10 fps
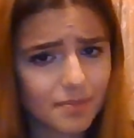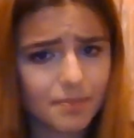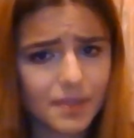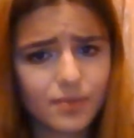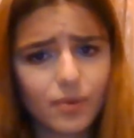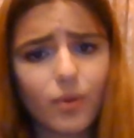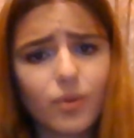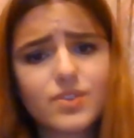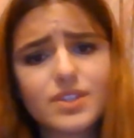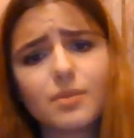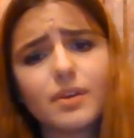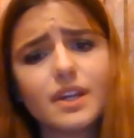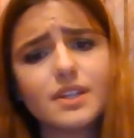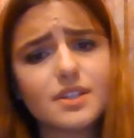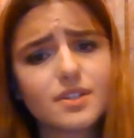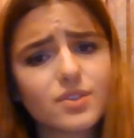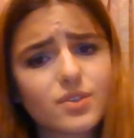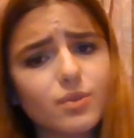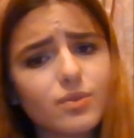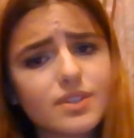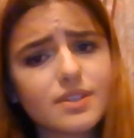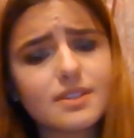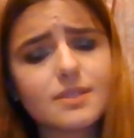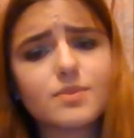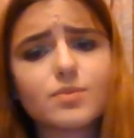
before all segregated school systems